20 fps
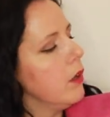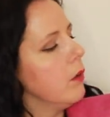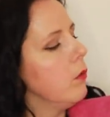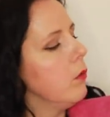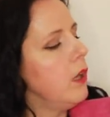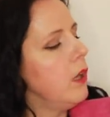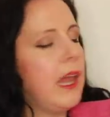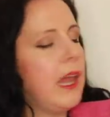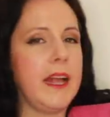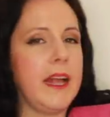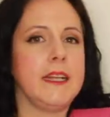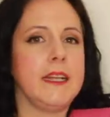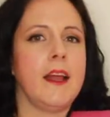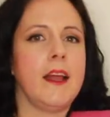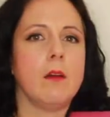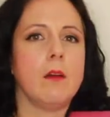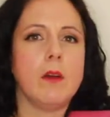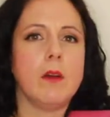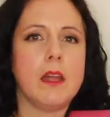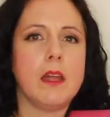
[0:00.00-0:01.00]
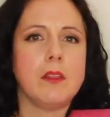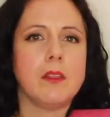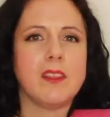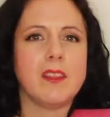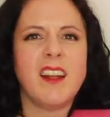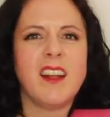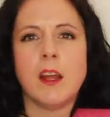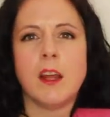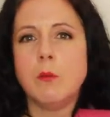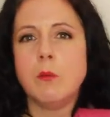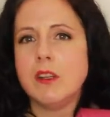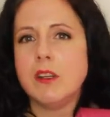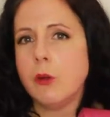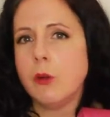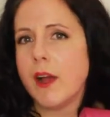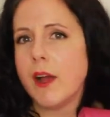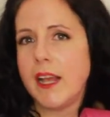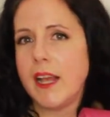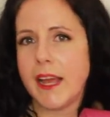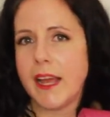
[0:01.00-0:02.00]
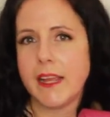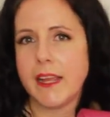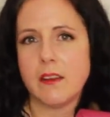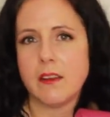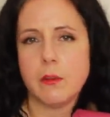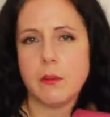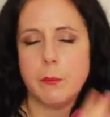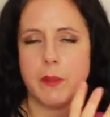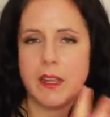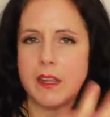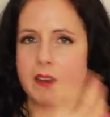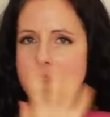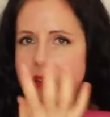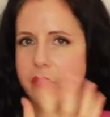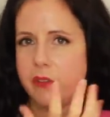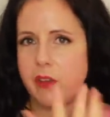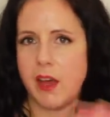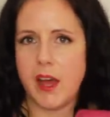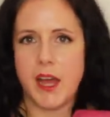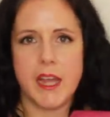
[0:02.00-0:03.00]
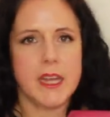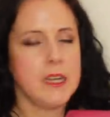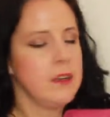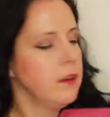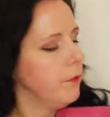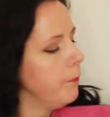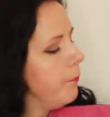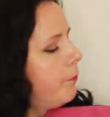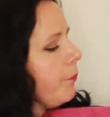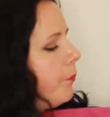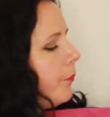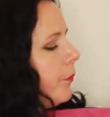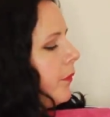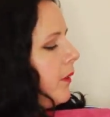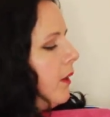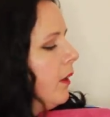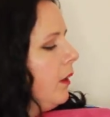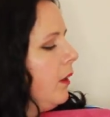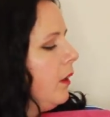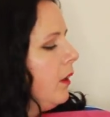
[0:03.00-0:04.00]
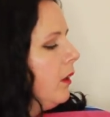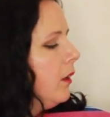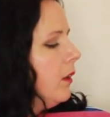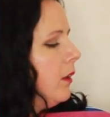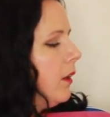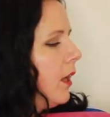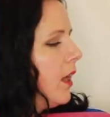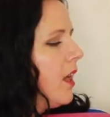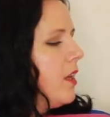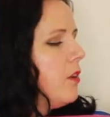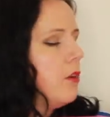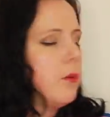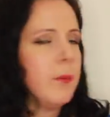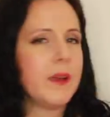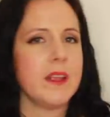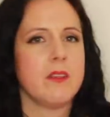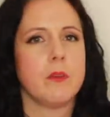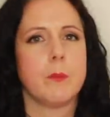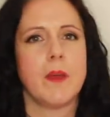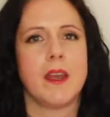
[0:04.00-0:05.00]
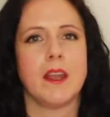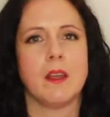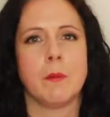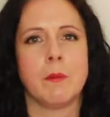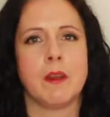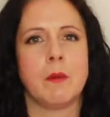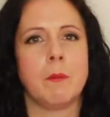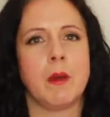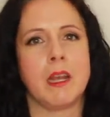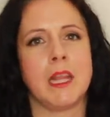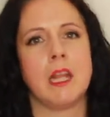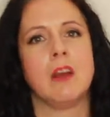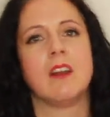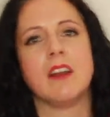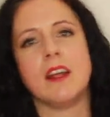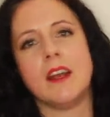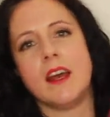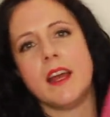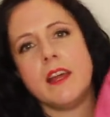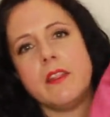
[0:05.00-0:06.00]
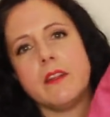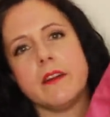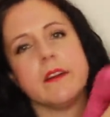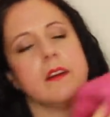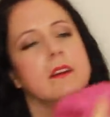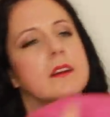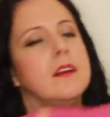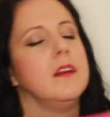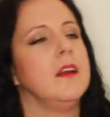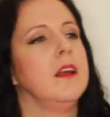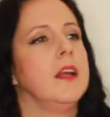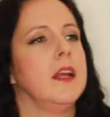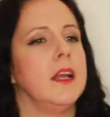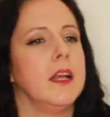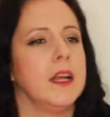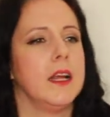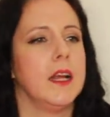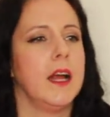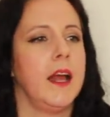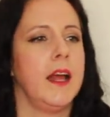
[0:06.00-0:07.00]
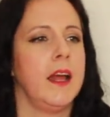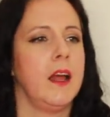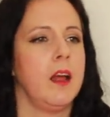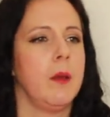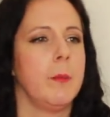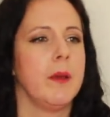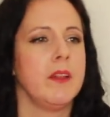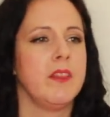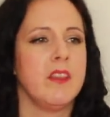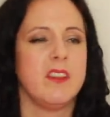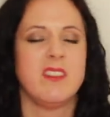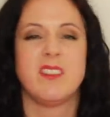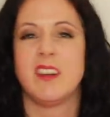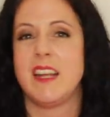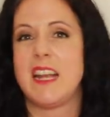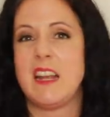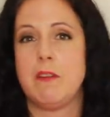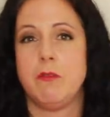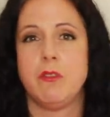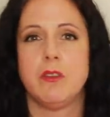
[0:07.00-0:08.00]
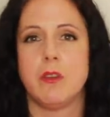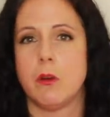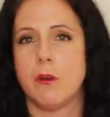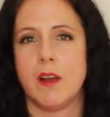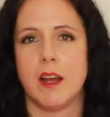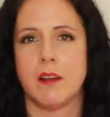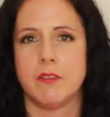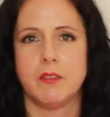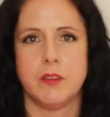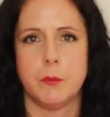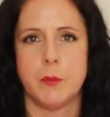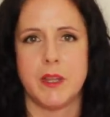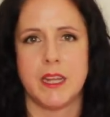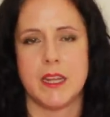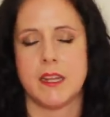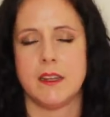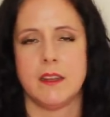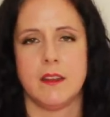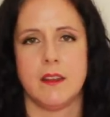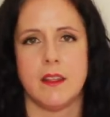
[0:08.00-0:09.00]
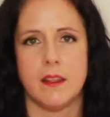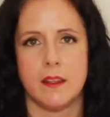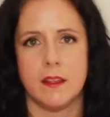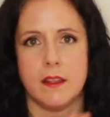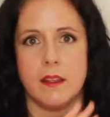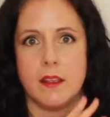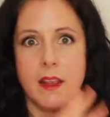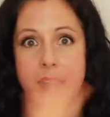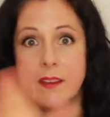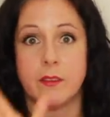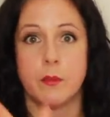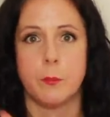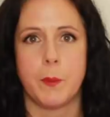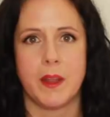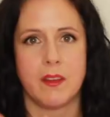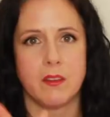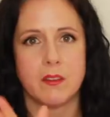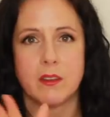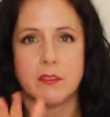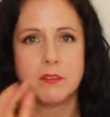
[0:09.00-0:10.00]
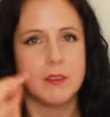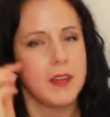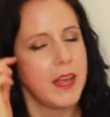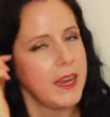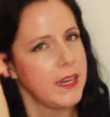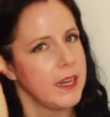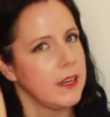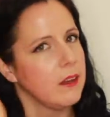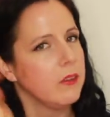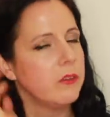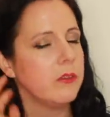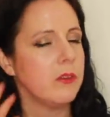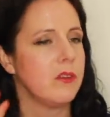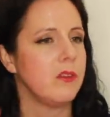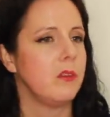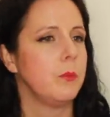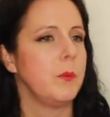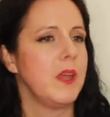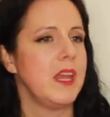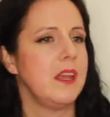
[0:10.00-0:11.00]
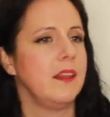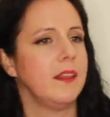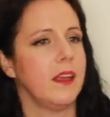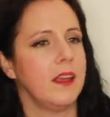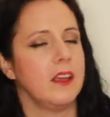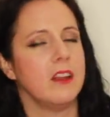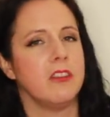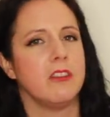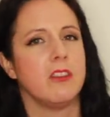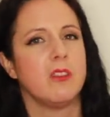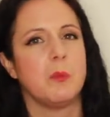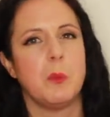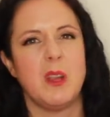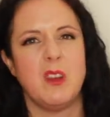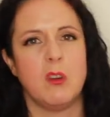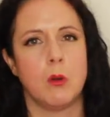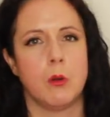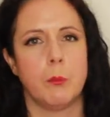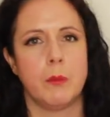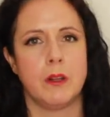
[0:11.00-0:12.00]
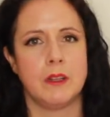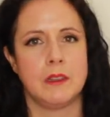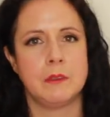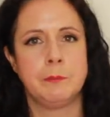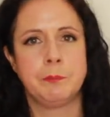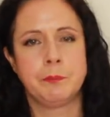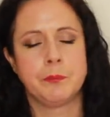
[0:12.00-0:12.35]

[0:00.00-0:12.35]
line that with? And I would quite like it to be a design. I don't mind spending a bit of money on it either. The sleeves don't have to be in the expensive lining, so to speak. They can just be normal,